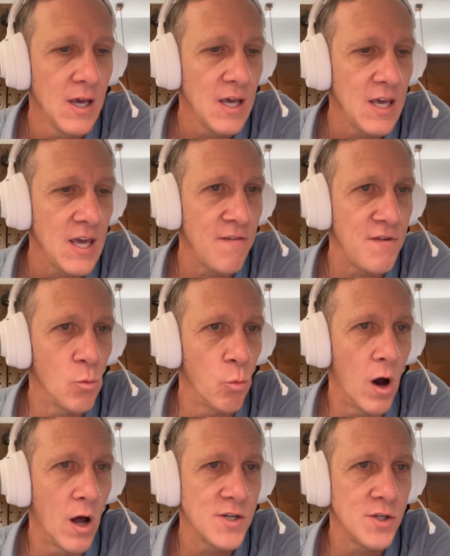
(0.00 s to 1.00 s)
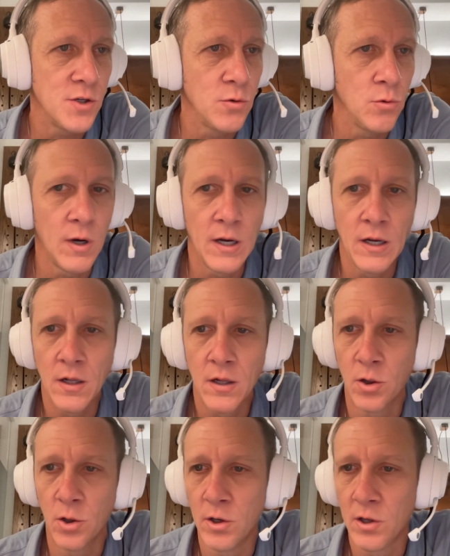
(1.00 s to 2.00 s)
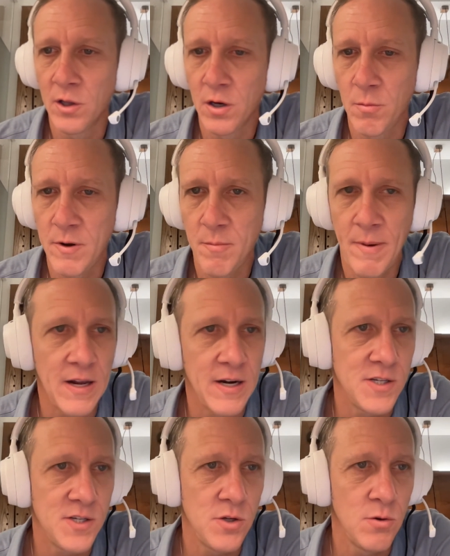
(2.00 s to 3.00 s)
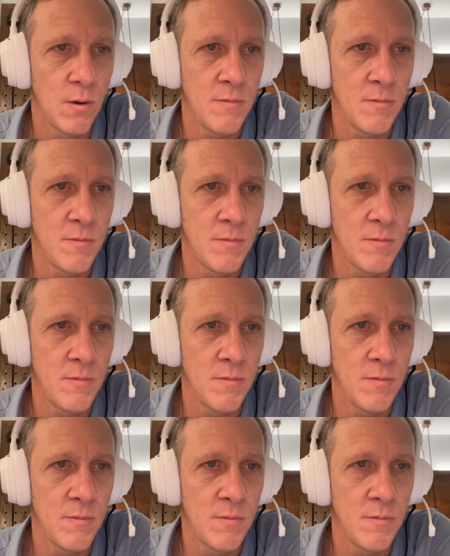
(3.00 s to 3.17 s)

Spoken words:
if you want to learn a little bit about it too.